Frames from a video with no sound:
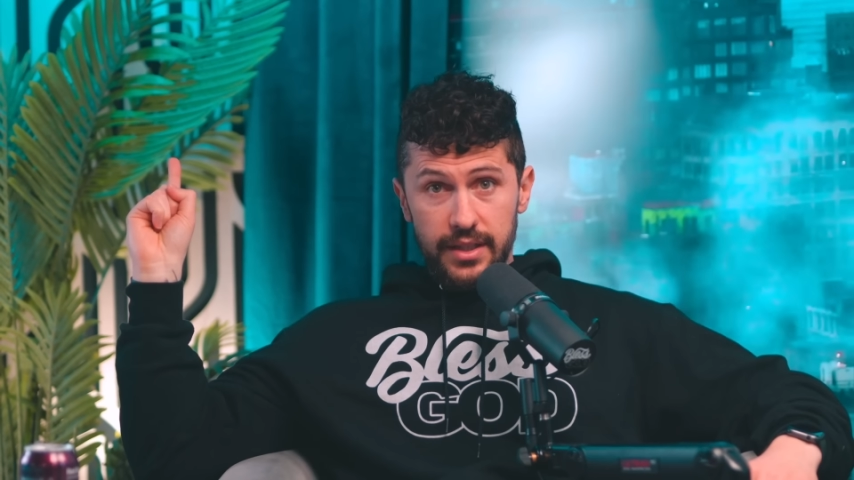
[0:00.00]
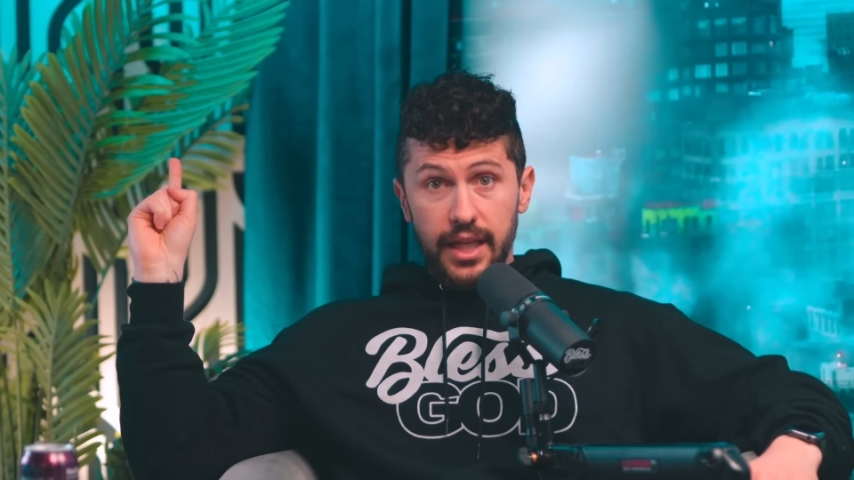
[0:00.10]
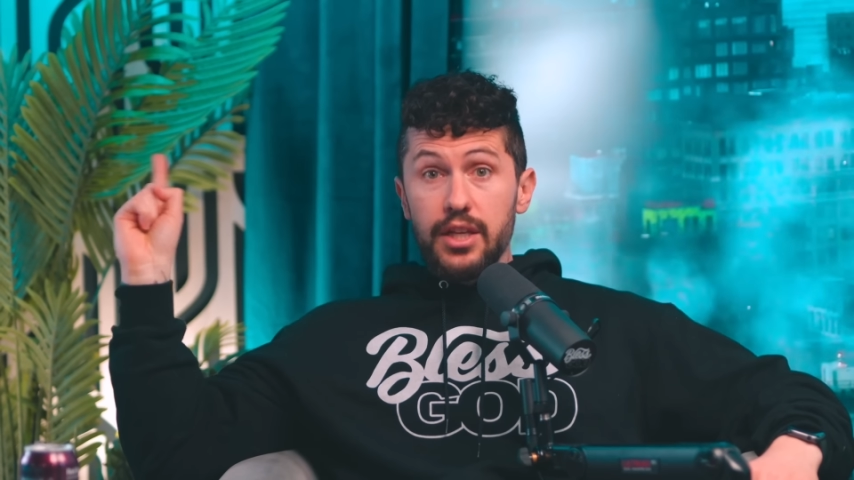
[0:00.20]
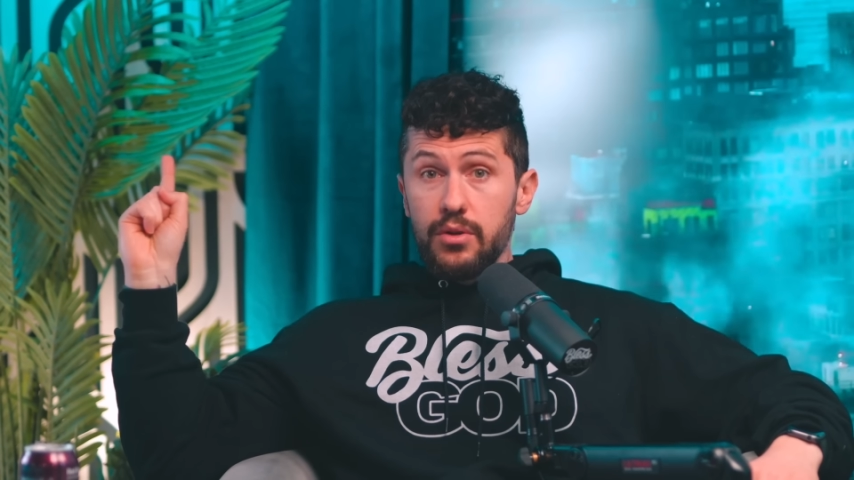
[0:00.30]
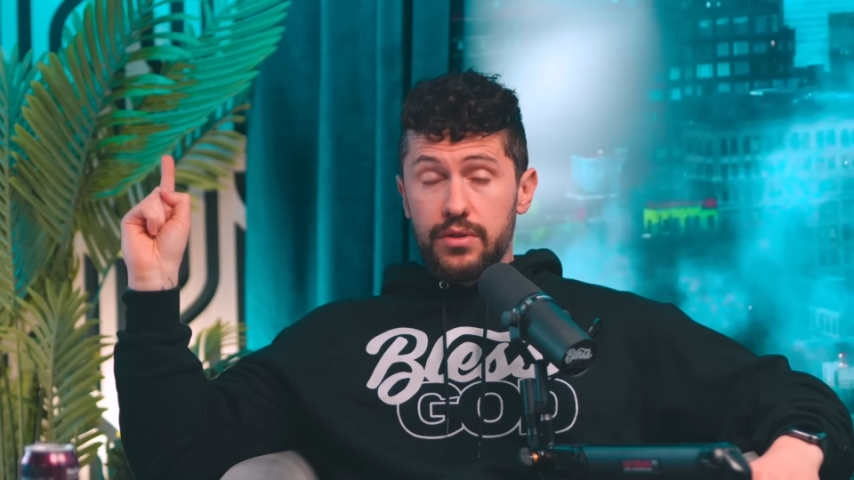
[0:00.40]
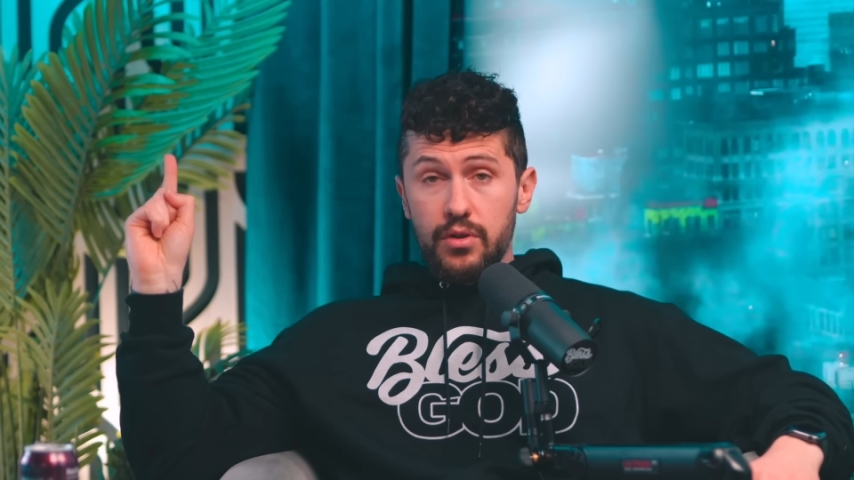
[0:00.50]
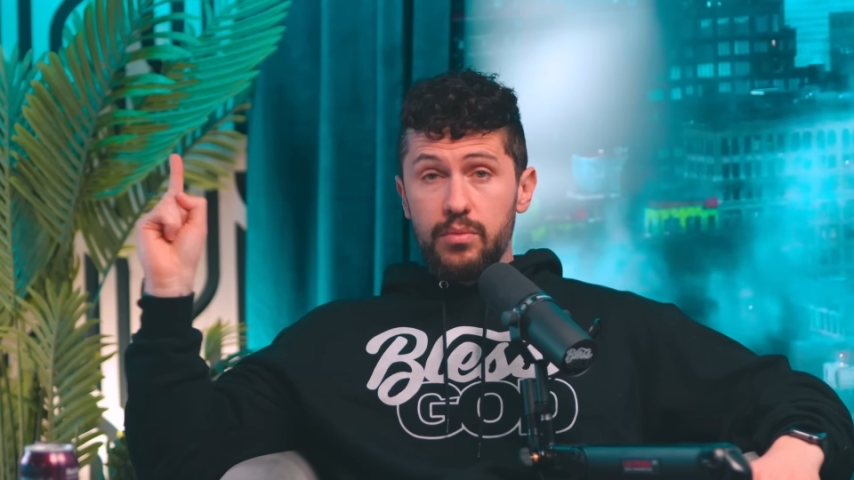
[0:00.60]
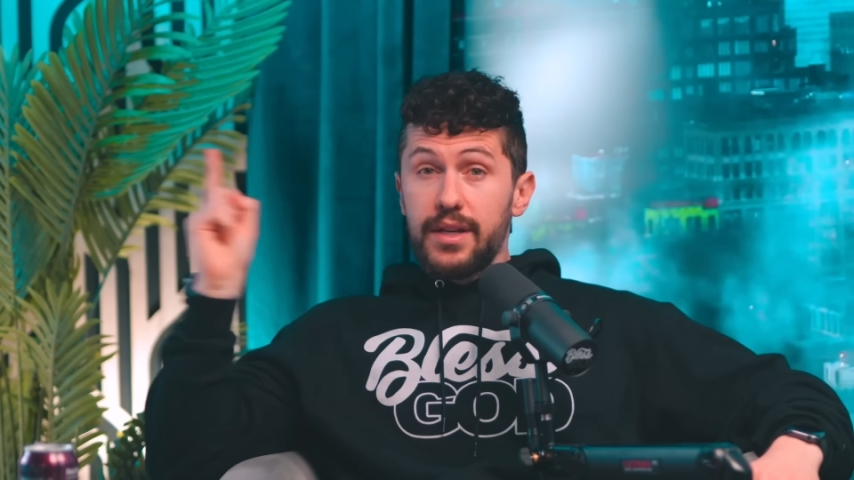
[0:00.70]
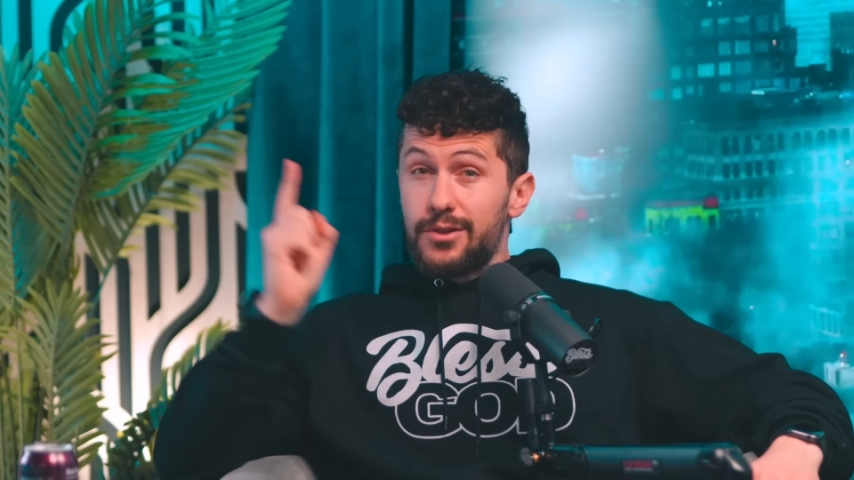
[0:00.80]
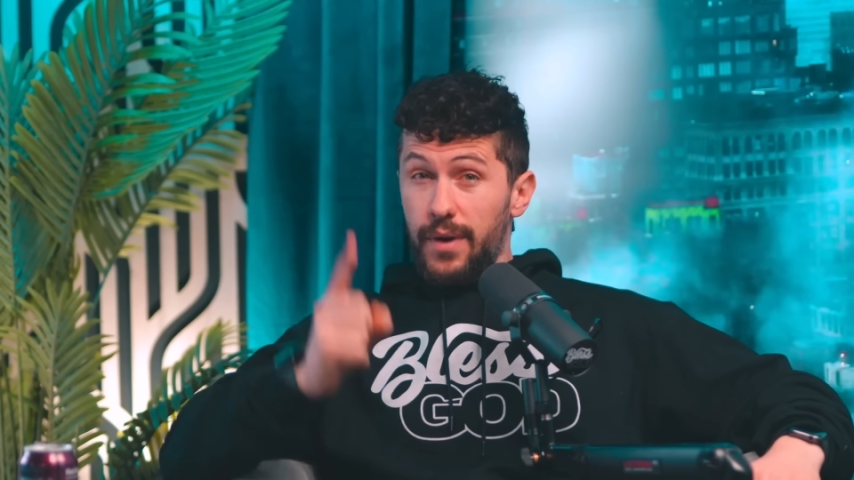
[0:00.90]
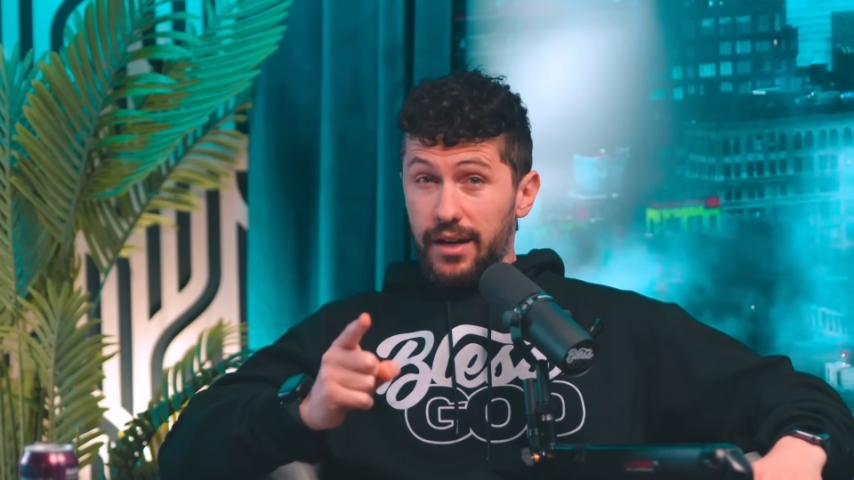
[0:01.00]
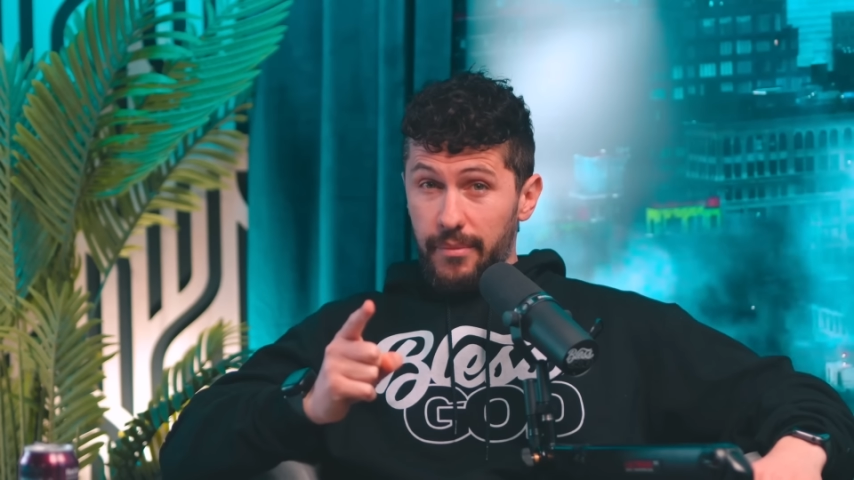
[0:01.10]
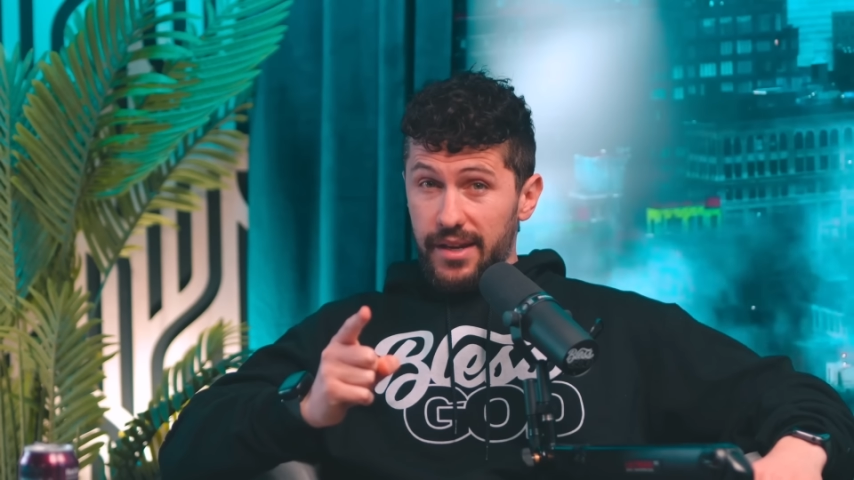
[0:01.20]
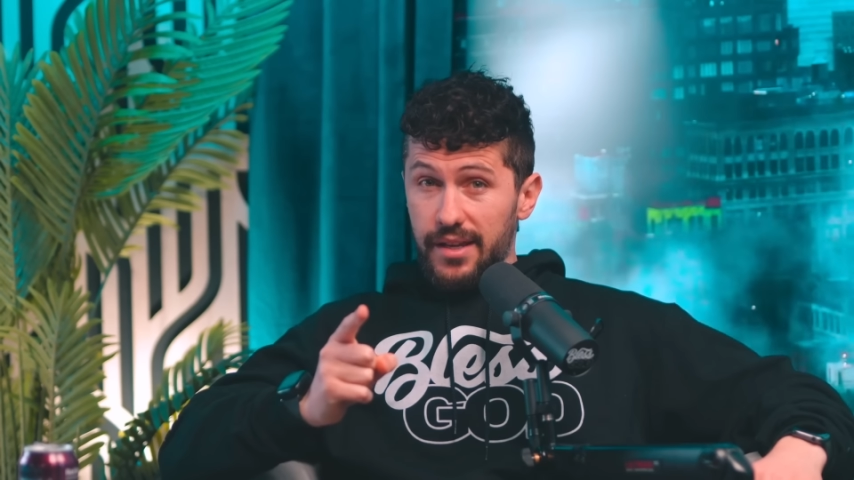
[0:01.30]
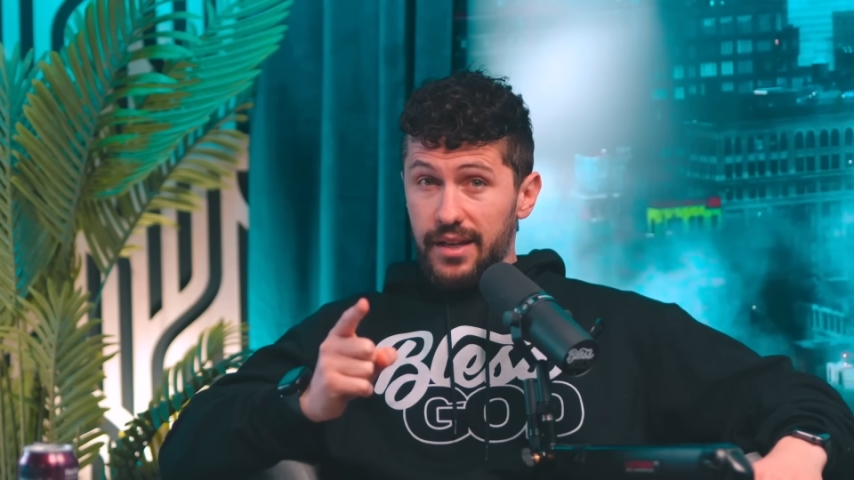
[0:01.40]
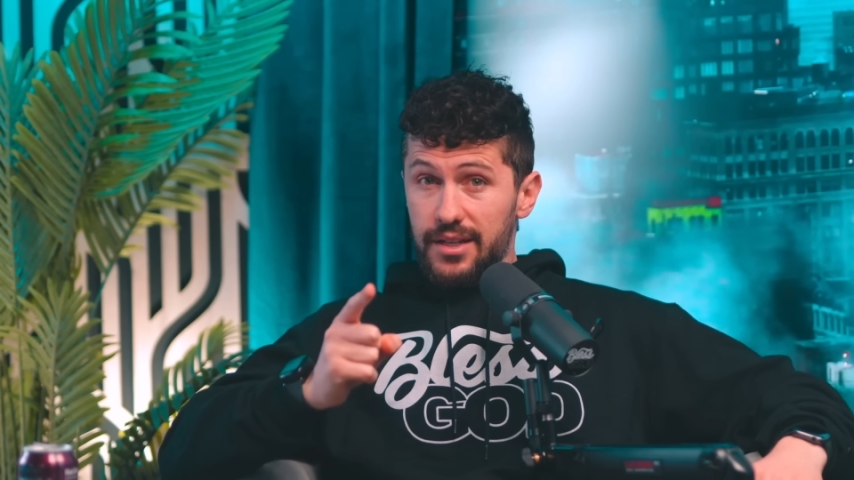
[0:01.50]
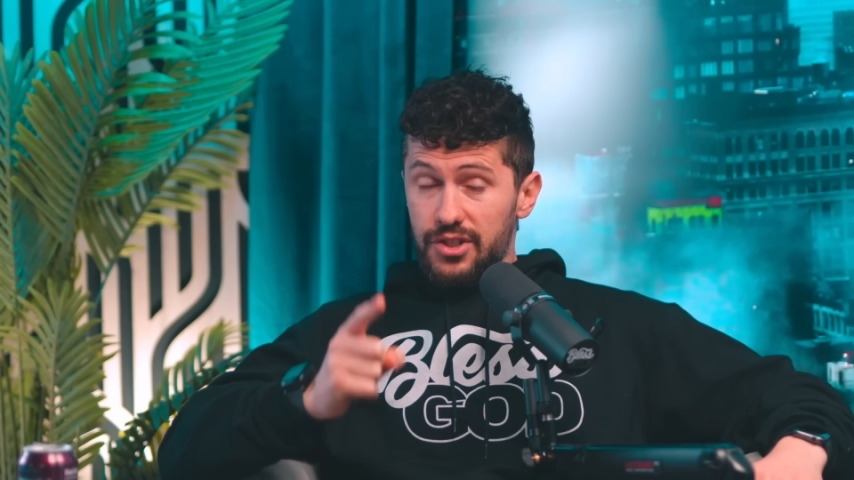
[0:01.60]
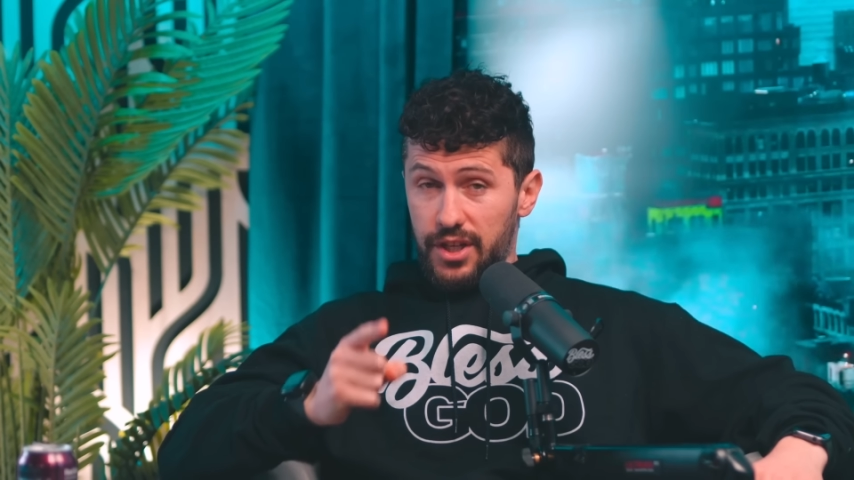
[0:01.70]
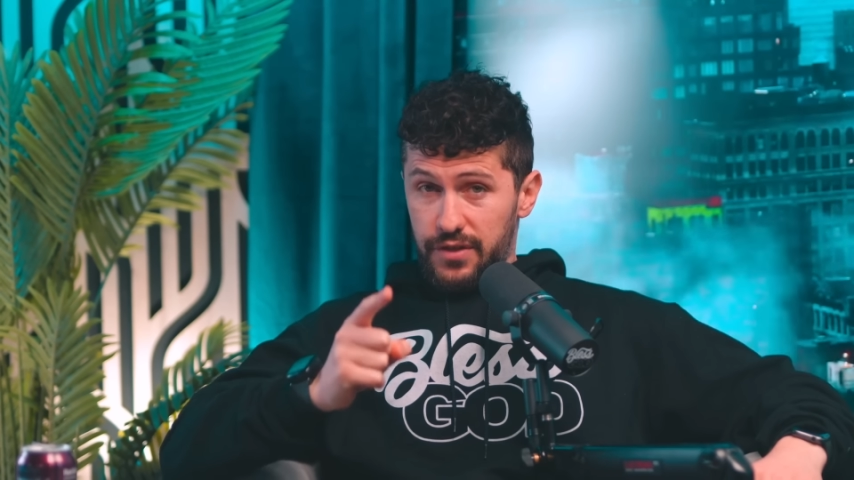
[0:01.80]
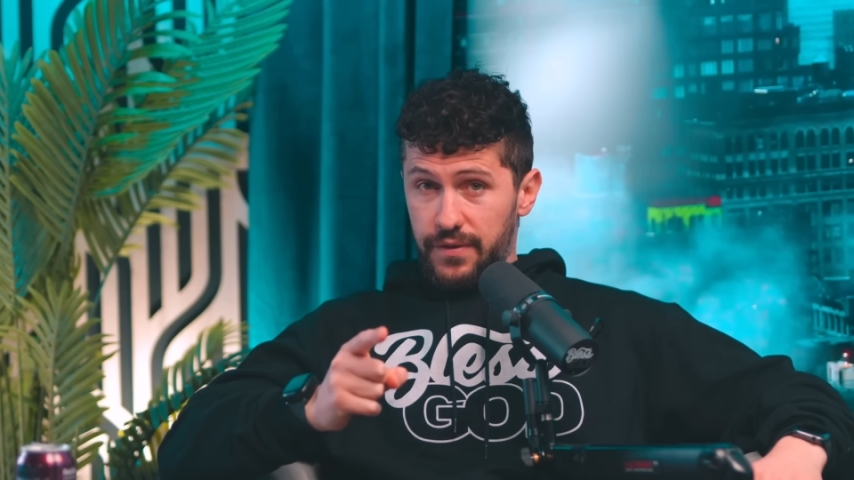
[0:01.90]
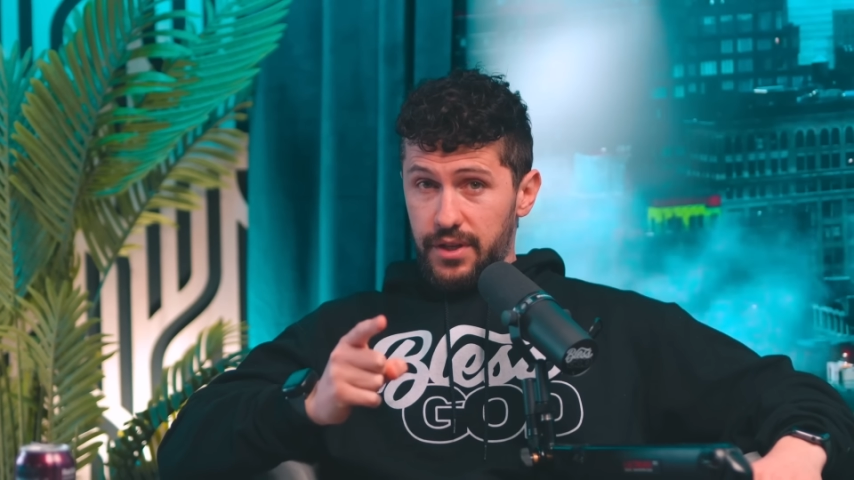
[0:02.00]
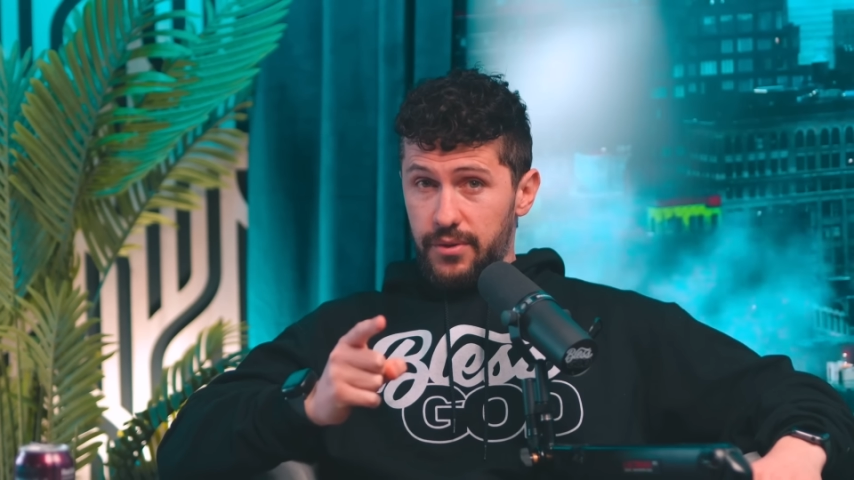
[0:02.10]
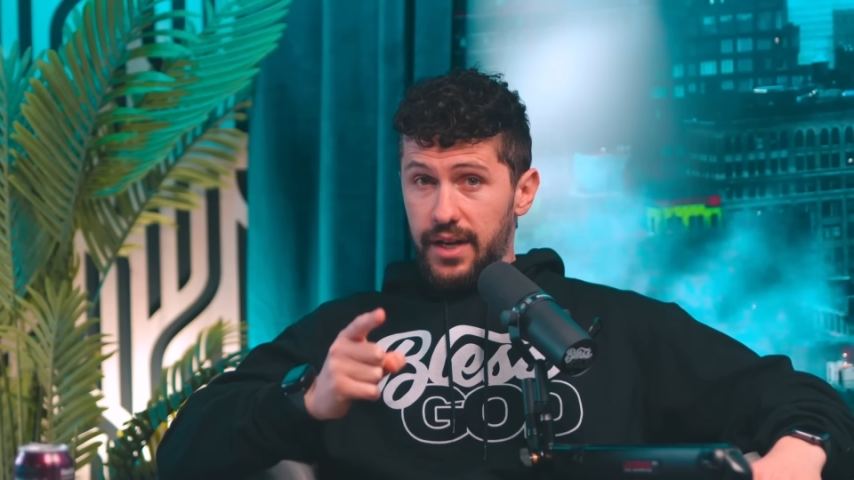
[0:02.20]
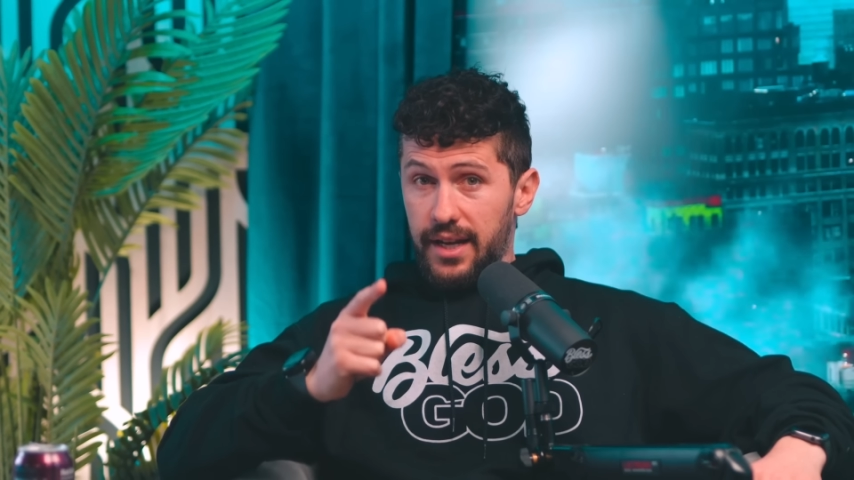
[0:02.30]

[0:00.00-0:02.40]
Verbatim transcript: that YouTube is recommending just for you.